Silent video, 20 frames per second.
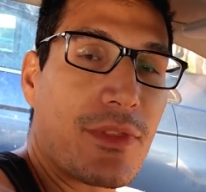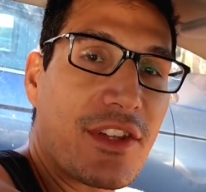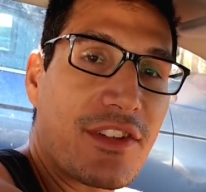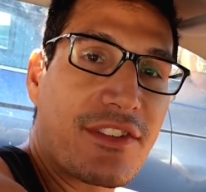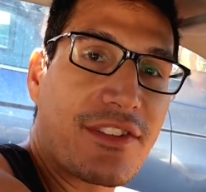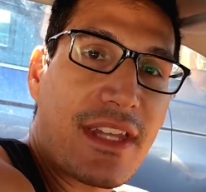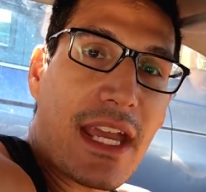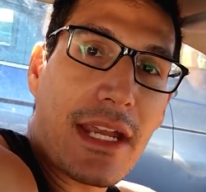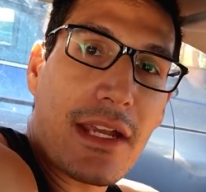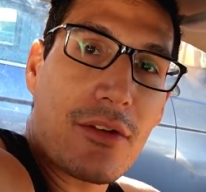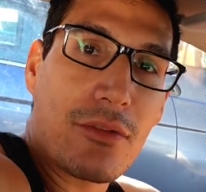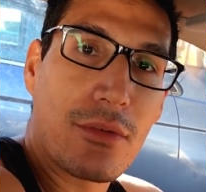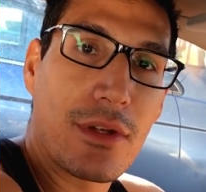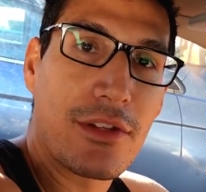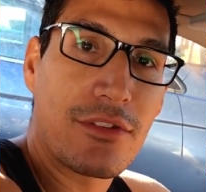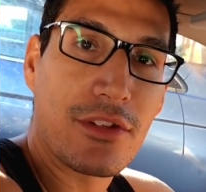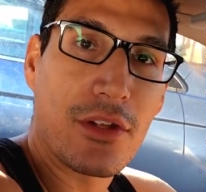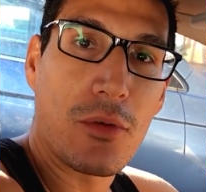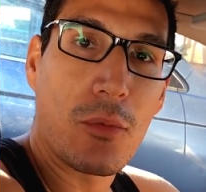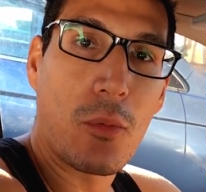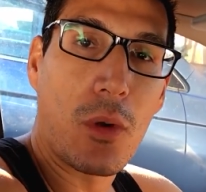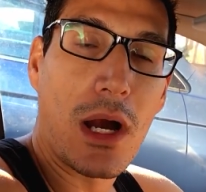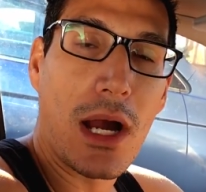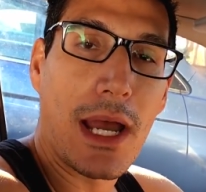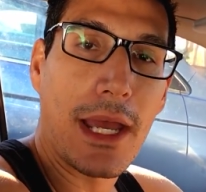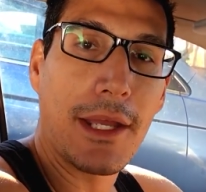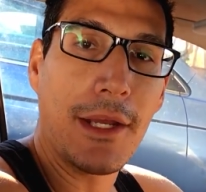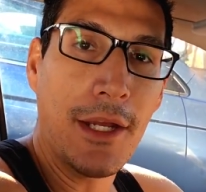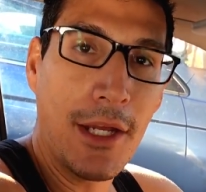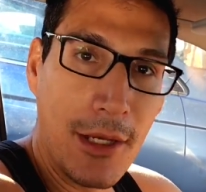The second reason
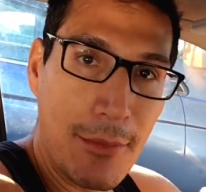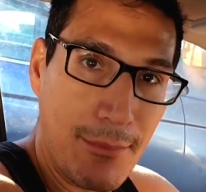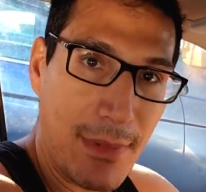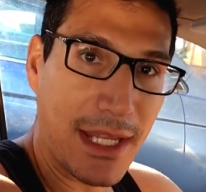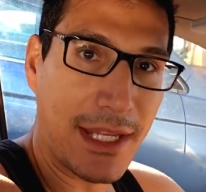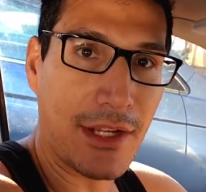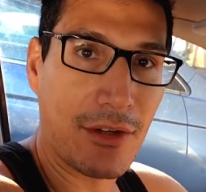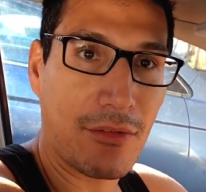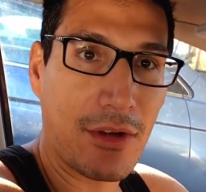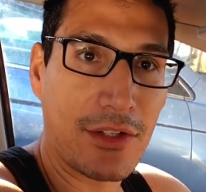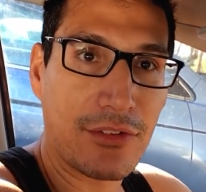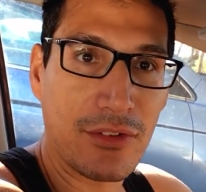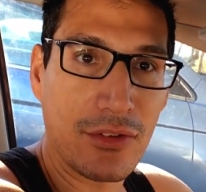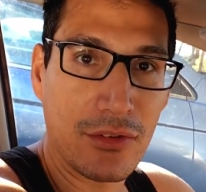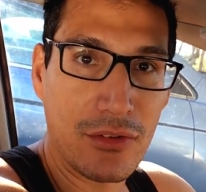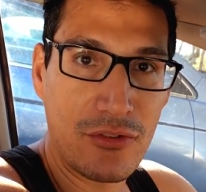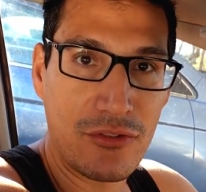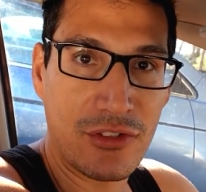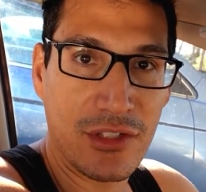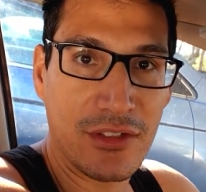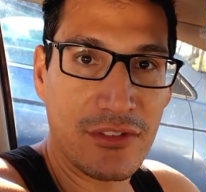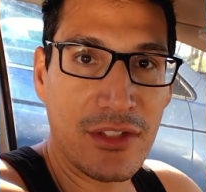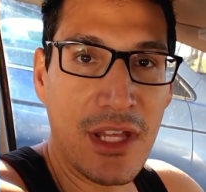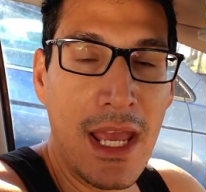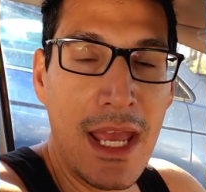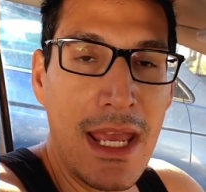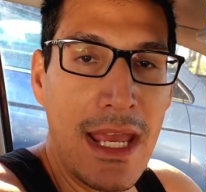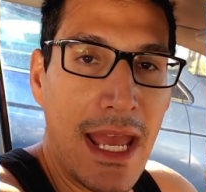why making resolutions